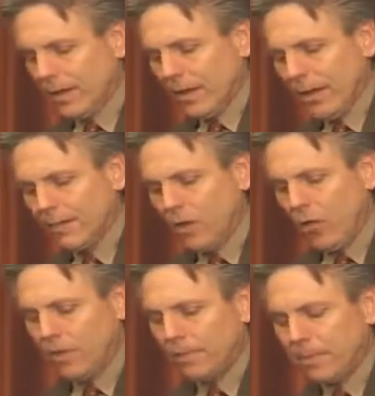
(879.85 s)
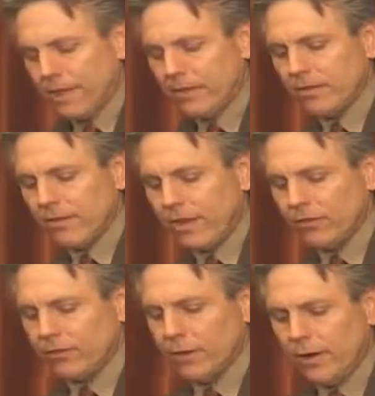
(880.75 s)
"I am going to place a
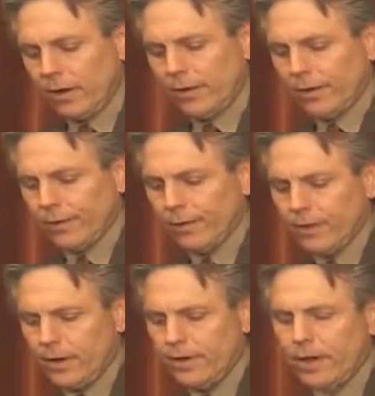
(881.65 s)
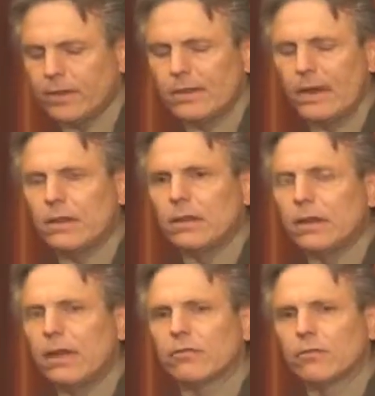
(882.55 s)
vicegerent on earth." And they said,
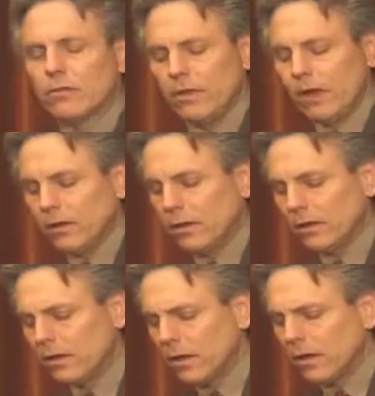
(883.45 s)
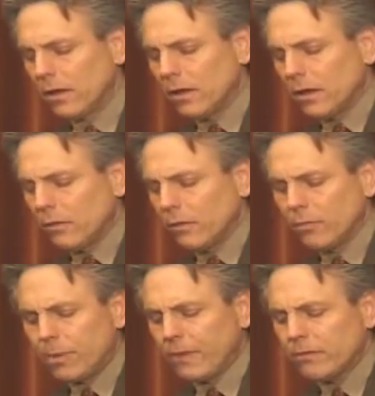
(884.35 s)
the angels said, "Will
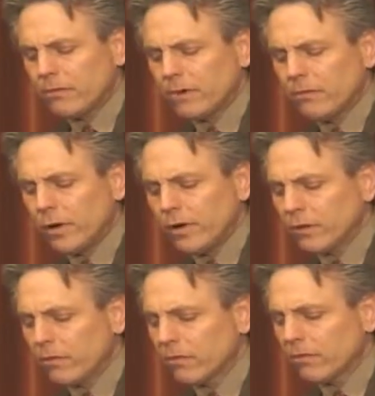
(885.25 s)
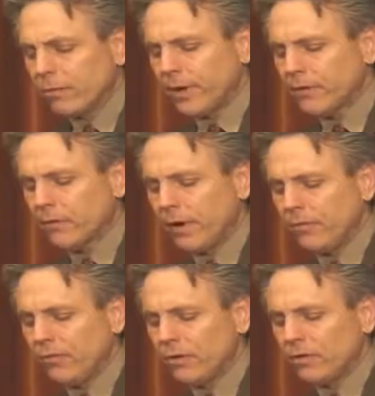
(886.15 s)
you place therein one who will spread
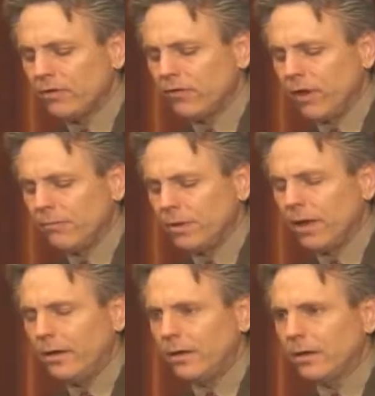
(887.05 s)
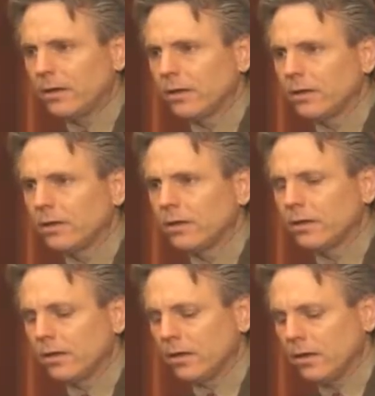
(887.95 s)
corruption and shed blood,
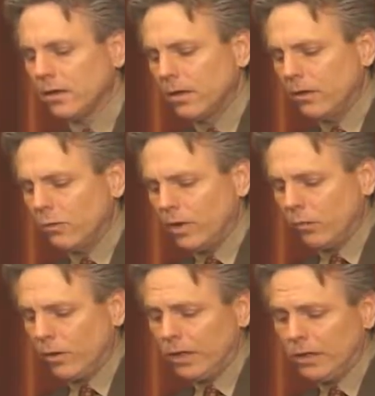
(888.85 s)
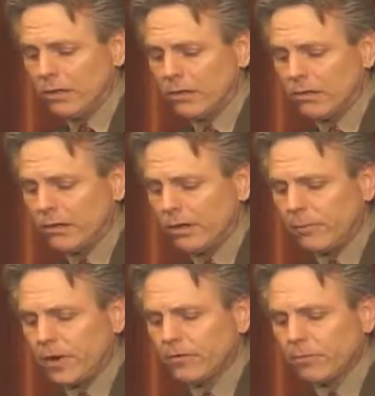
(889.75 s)
while we
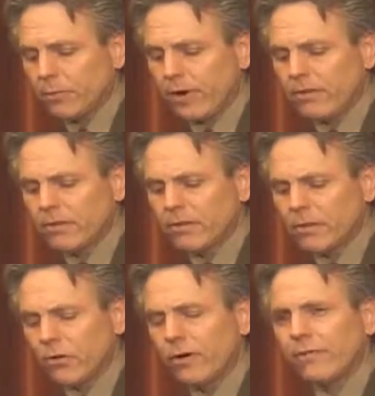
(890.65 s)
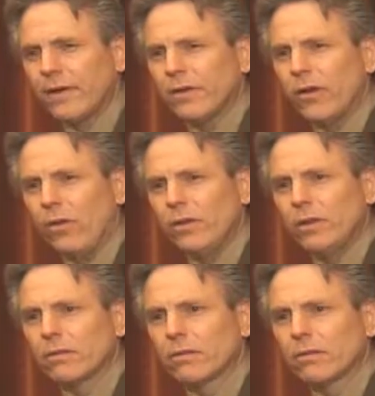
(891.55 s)
celebrate your praises and glorify your
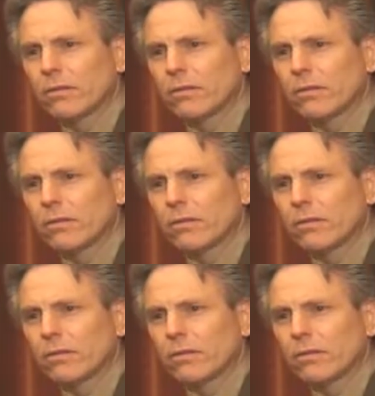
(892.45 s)
holiness?"